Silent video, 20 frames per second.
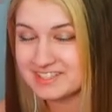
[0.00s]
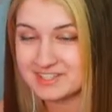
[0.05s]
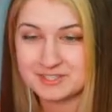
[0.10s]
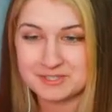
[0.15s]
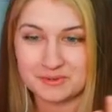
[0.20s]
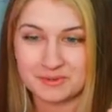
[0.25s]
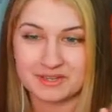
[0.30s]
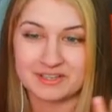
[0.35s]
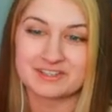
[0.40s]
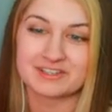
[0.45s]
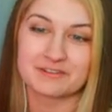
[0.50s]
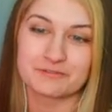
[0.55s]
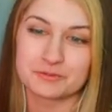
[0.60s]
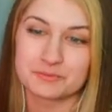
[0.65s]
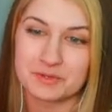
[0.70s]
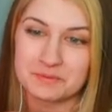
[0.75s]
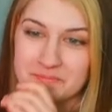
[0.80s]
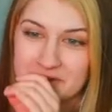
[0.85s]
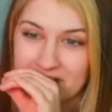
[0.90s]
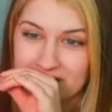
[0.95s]
so I never
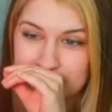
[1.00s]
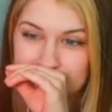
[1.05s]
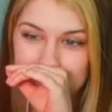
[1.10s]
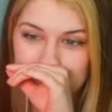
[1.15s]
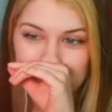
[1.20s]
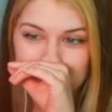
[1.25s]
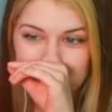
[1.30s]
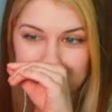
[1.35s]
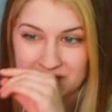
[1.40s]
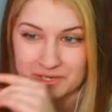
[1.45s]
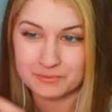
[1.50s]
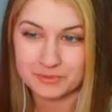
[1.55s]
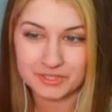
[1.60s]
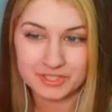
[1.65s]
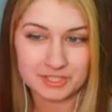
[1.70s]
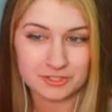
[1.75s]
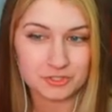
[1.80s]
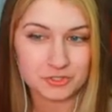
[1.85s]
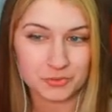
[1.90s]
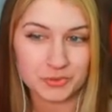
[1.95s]
went back to it, but I really
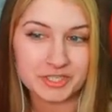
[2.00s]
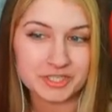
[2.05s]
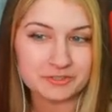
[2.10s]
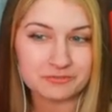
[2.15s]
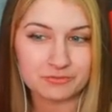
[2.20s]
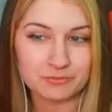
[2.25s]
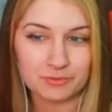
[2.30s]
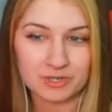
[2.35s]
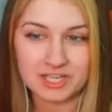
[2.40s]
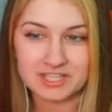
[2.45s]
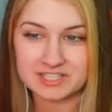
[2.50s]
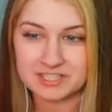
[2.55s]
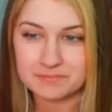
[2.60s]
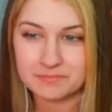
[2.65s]
enjoyed it from what I did